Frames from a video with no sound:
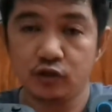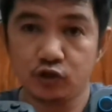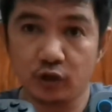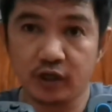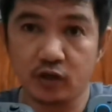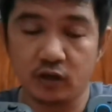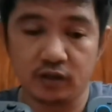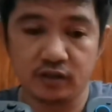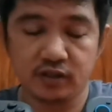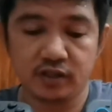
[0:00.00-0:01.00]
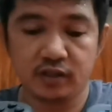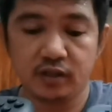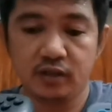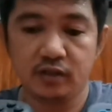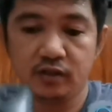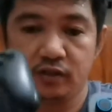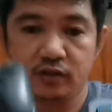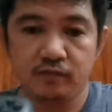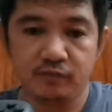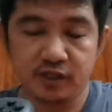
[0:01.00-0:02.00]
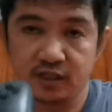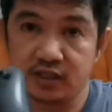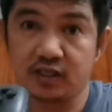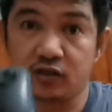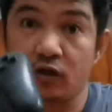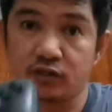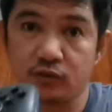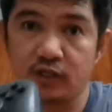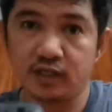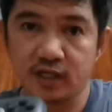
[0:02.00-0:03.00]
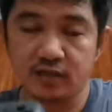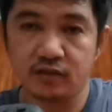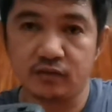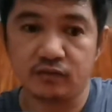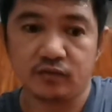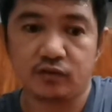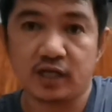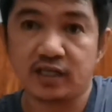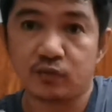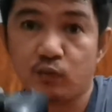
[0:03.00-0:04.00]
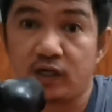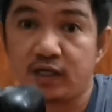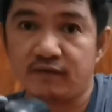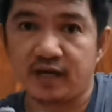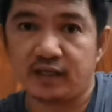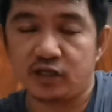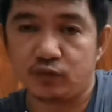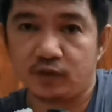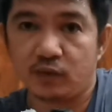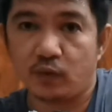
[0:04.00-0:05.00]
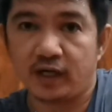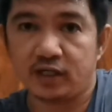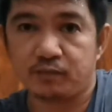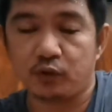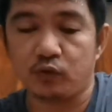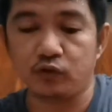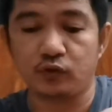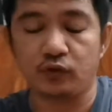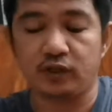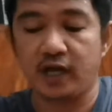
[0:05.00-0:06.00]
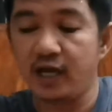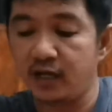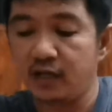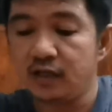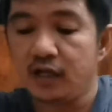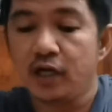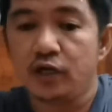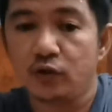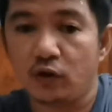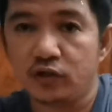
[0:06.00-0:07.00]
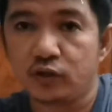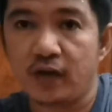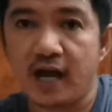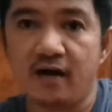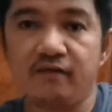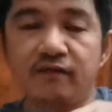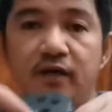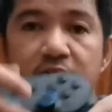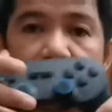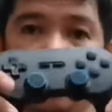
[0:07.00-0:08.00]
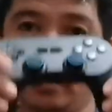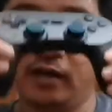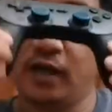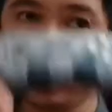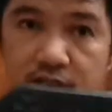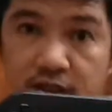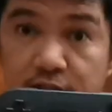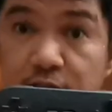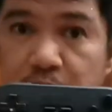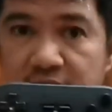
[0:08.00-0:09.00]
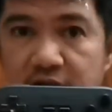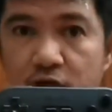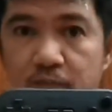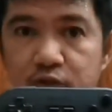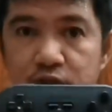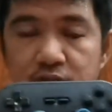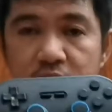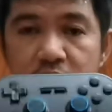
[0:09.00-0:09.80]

Joy-Cons, since it's also Nintendo. So that's one advantage with the Wireless Pro Controller. And you also have the third-party option.